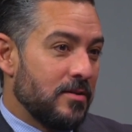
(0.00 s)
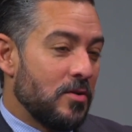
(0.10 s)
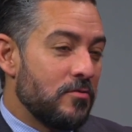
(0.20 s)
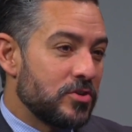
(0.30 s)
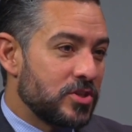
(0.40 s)

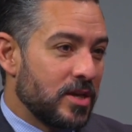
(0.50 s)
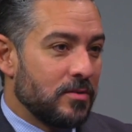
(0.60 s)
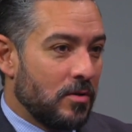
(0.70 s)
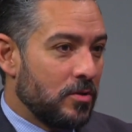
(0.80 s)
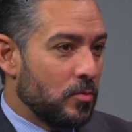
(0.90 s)

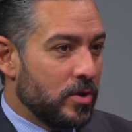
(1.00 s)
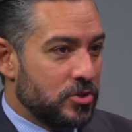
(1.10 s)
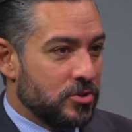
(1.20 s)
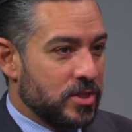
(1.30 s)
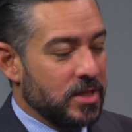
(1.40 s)
oversight, all the
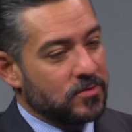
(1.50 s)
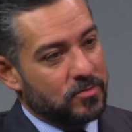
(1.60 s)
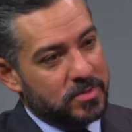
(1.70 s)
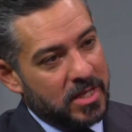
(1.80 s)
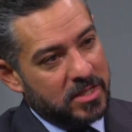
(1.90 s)
Western states
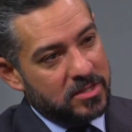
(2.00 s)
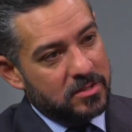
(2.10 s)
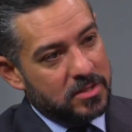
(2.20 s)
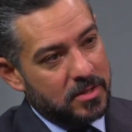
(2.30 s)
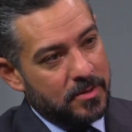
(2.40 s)
from
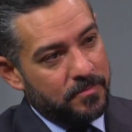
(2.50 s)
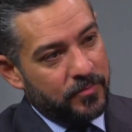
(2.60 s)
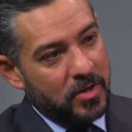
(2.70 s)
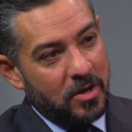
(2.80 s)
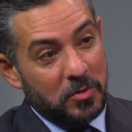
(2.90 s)
Texas
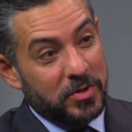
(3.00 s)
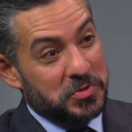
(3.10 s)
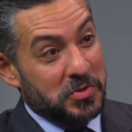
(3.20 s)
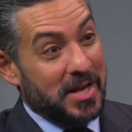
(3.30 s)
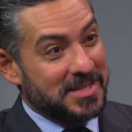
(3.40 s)
all the way
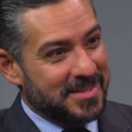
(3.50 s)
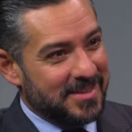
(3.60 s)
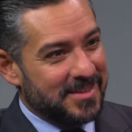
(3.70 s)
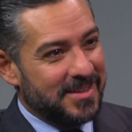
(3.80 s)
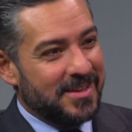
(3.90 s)
to
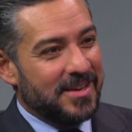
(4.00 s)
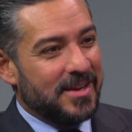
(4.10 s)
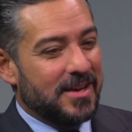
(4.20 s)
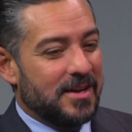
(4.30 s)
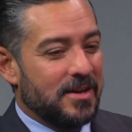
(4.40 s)
Alaska,
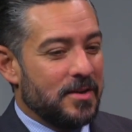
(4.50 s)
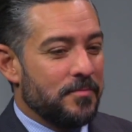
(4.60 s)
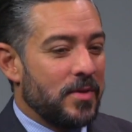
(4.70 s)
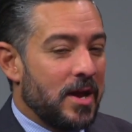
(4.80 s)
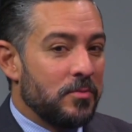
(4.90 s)

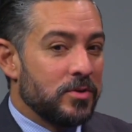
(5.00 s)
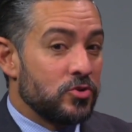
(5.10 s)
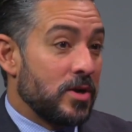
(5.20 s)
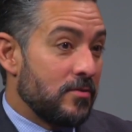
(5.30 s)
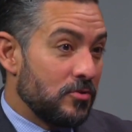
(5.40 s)
um, I would
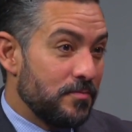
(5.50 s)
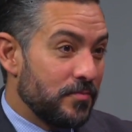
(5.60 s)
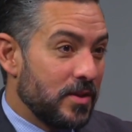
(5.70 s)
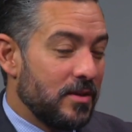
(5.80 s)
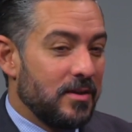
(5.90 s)
travel.
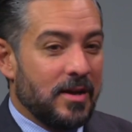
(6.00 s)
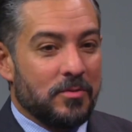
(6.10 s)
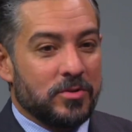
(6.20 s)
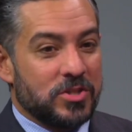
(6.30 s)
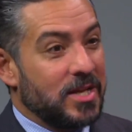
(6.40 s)
I
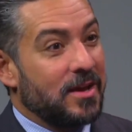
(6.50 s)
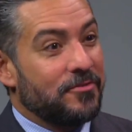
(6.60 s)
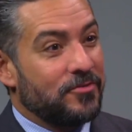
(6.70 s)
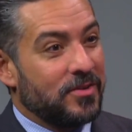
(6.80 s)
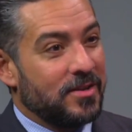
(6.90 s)
would
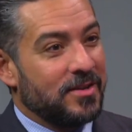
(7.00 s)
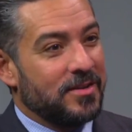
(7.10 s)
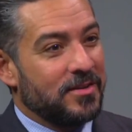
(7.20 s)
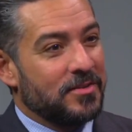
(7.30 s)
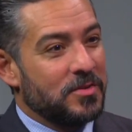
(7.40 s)
staff
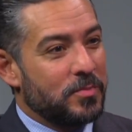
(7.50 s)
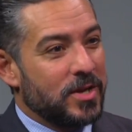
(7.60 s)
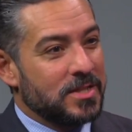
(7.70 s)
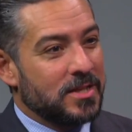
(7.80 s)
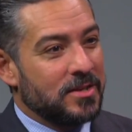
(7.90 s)
uh, the
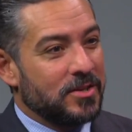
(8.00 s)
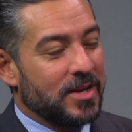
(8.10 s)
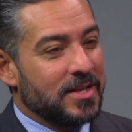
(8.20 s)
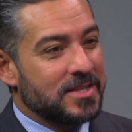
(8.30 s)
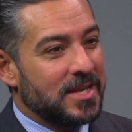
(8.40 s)
President of the
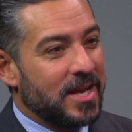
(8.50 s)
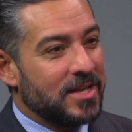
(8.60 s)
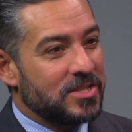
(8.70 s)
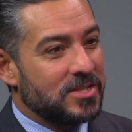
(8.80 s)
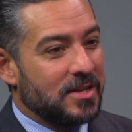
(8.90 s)
United
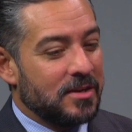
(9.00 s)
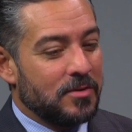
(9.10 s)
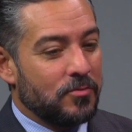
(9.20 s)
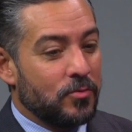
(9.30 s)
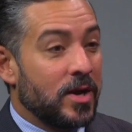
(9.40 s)
States,
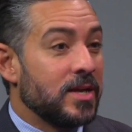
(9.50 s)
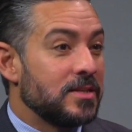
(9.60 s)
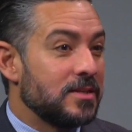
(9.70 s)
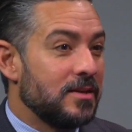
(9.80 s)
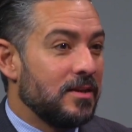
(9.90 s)
uh,
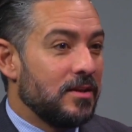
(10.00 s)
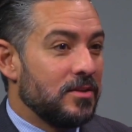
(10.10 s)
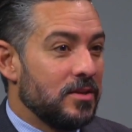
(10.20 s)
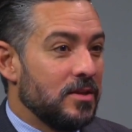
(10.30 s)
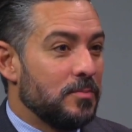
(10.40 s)
write
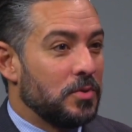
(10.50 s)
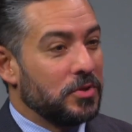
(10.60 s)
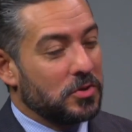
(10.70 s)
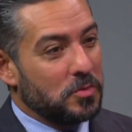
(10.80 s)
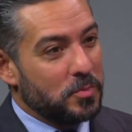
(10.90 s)
the
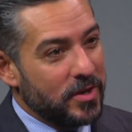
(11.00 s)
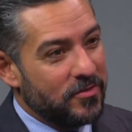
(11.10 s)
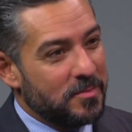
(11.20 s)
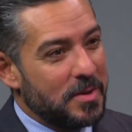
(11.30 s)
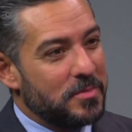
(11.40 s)
political
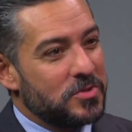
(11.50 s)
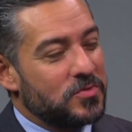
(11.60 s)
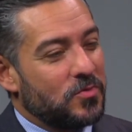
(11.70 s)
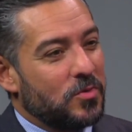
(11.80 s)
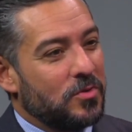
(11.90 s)
briefing memos
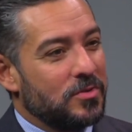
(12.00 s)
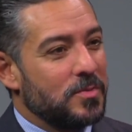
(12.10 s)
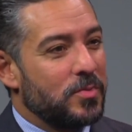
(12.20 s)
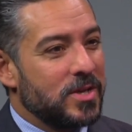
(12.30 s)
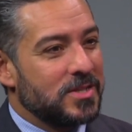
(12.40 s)
for
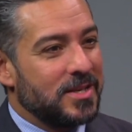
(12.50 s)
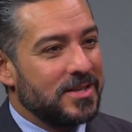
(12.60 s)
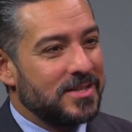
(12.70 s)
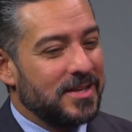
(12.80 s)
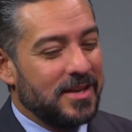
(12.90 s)
the President,